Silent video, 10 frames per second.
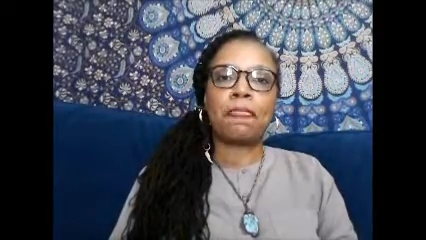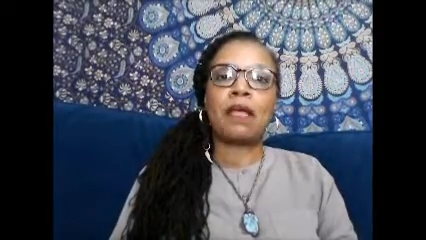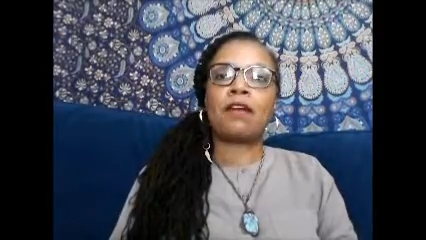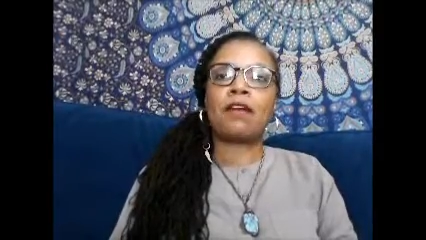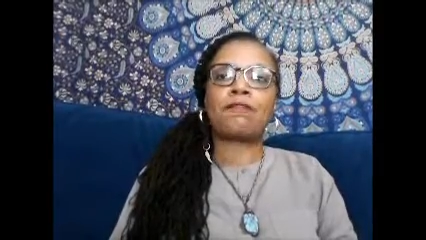
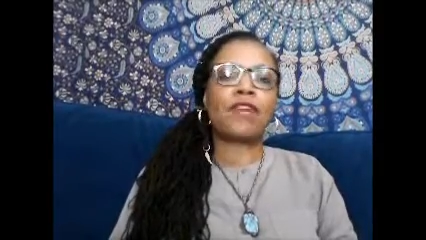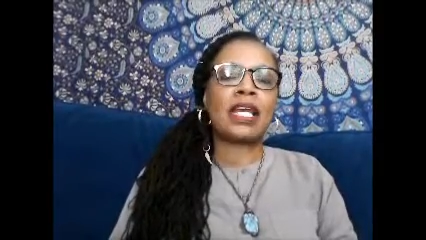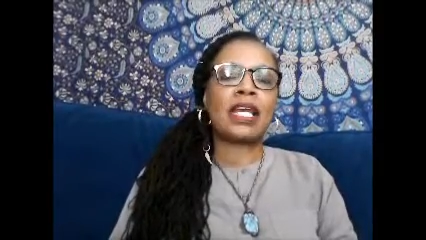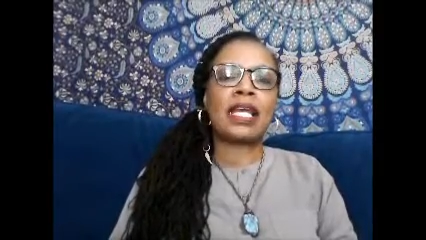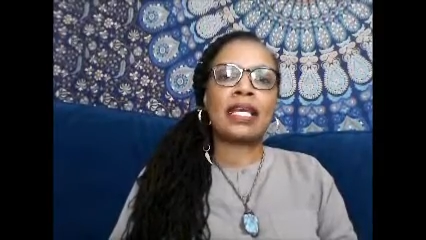
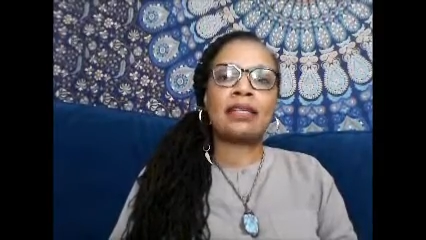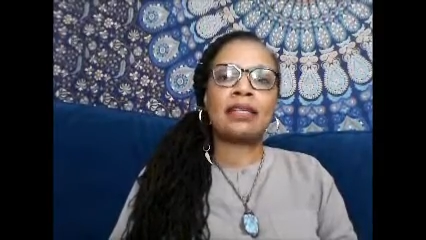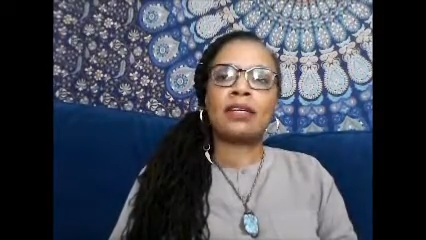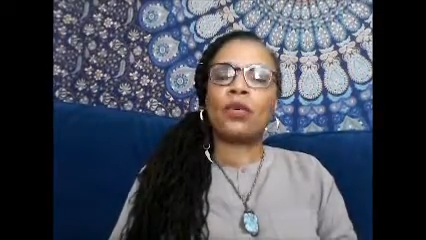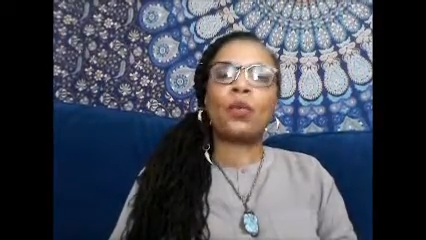afraid,
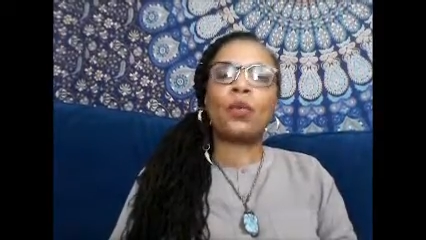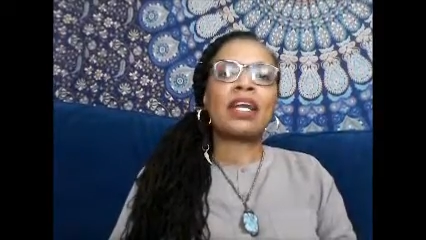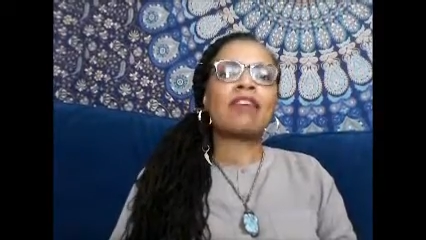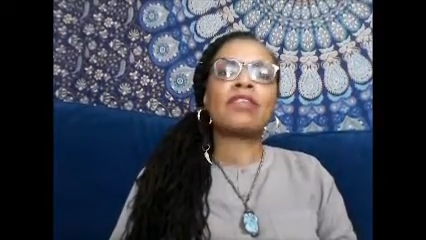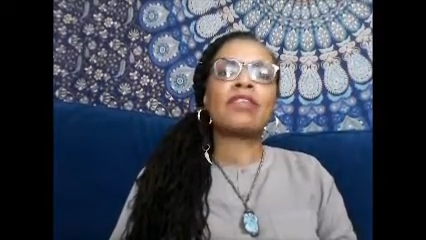
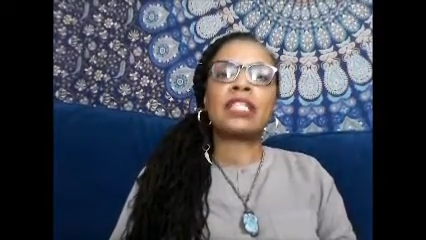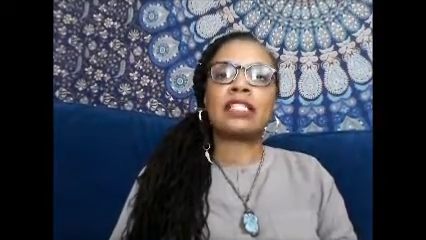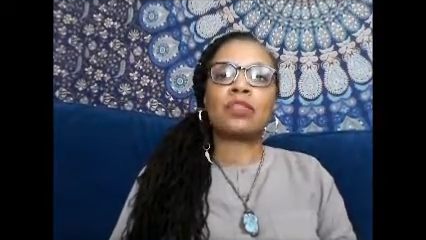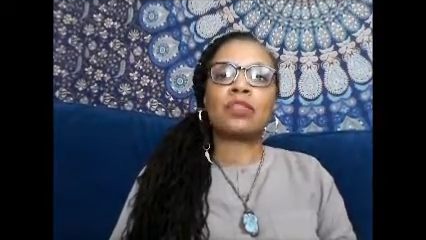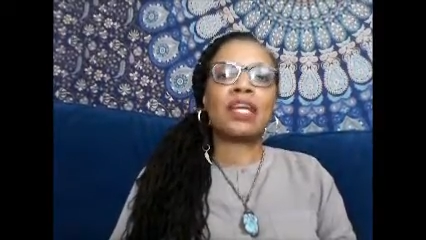whatever it
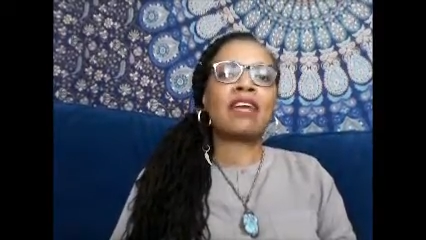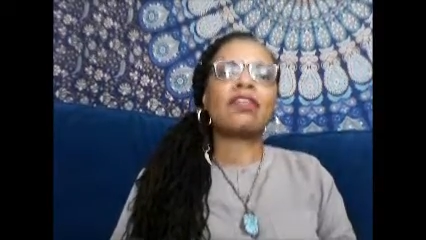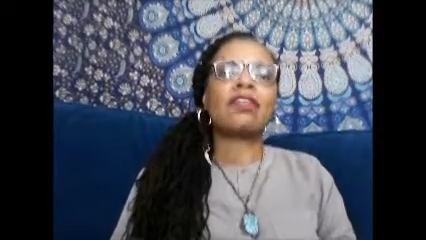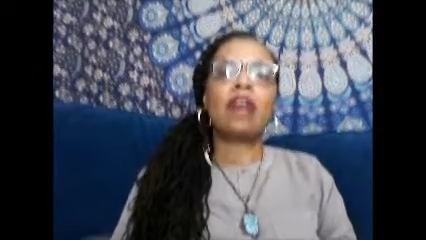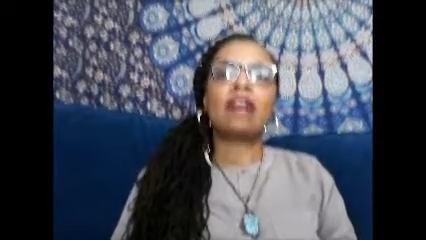is,
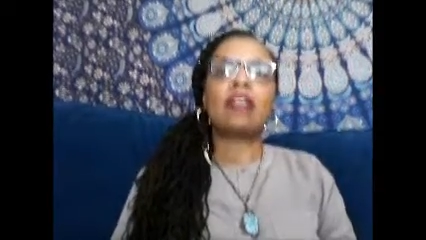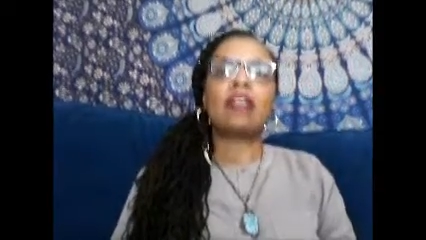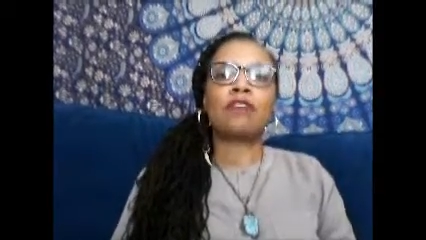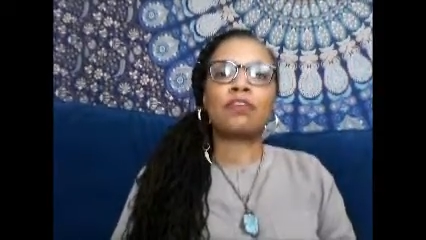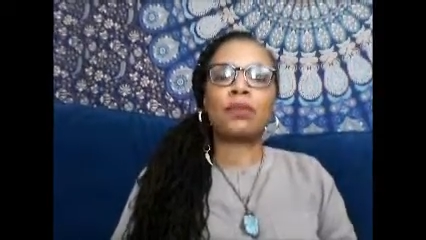whatever
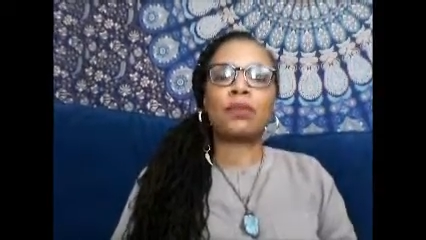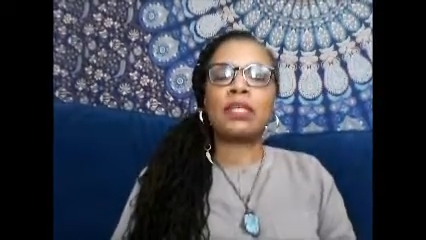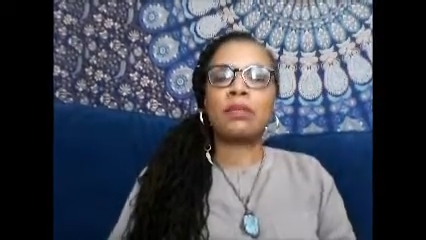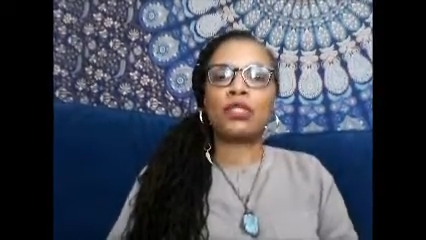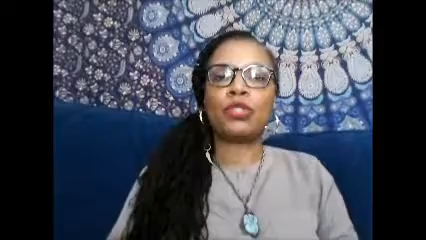uncomfortable
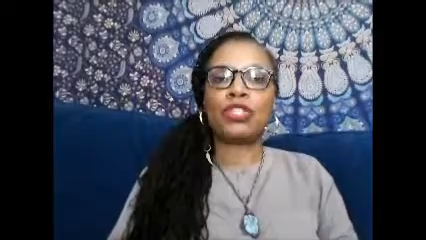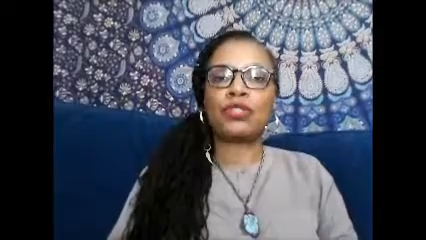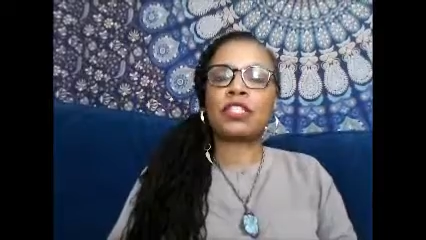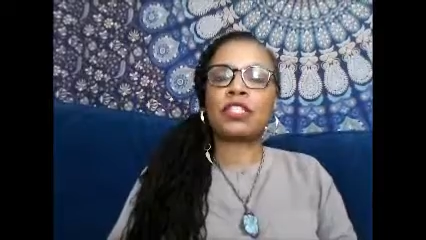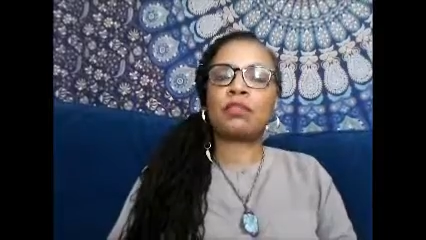emotion you're
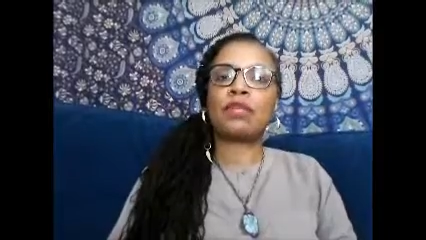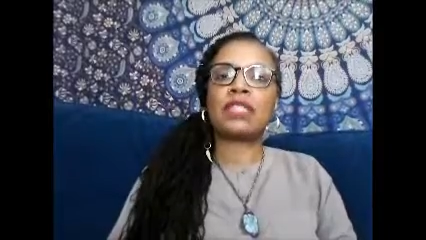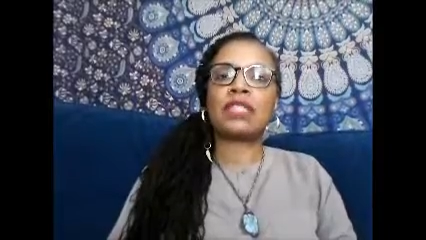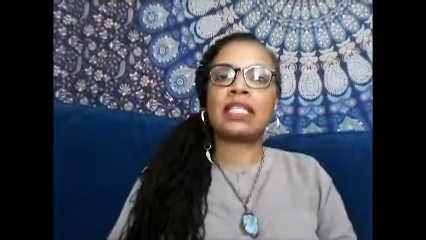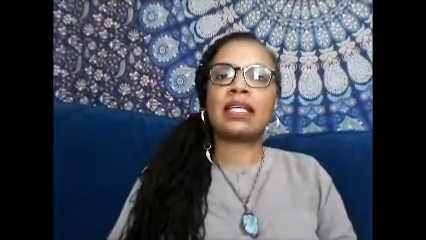
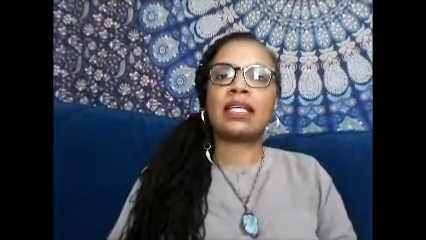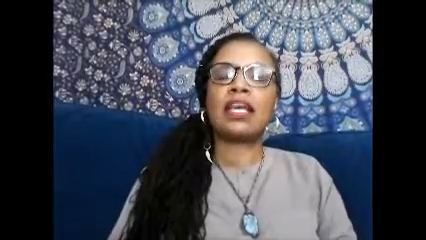experiencing,